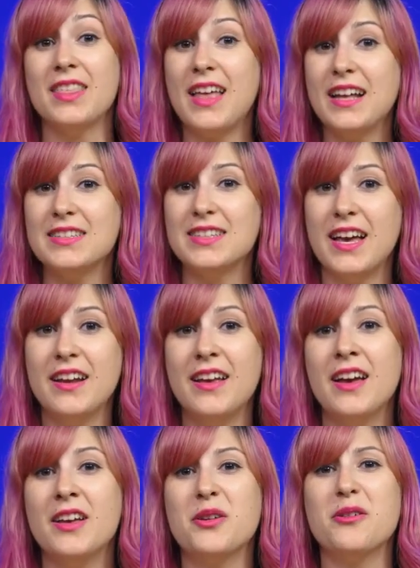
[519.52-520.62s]
That said,
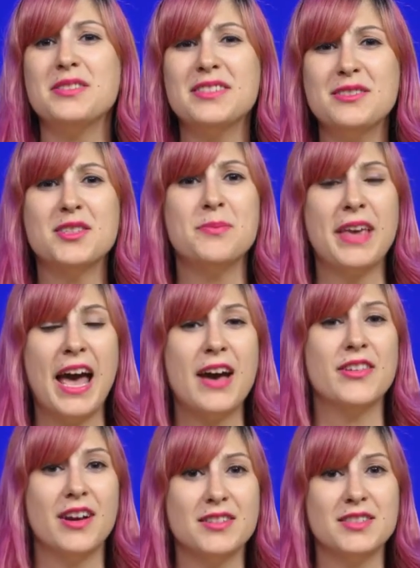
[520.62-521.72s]
there are still some
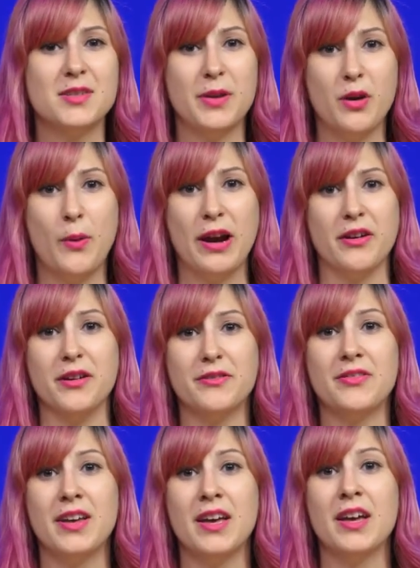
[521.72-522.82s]
caveats to be aware of.